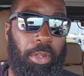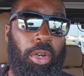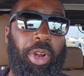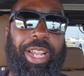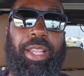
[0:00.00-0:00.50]

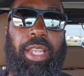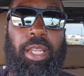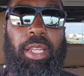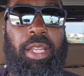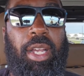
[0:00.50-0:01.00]
quickly,
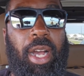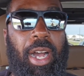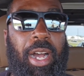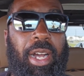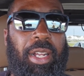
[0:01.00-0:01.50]

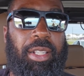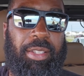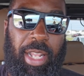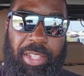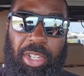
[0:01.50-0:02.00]
uh,
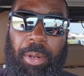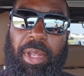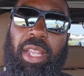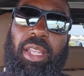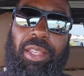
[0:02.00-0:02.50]
that's going to
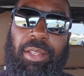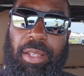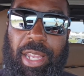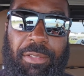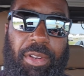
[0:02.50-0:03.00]
be
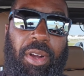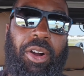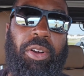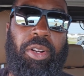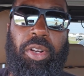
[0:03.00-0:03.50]
even
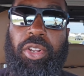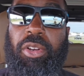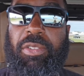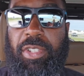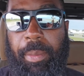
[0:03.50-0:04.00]
harder to
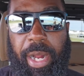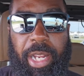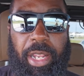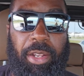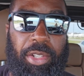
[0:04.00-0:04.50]
do if
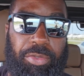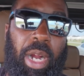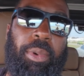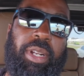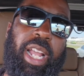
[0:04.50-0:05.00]
somebody is
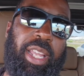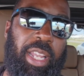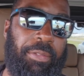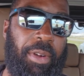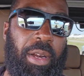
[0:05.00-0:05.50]

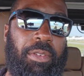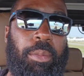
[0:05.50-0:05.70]
rubbernecking in front of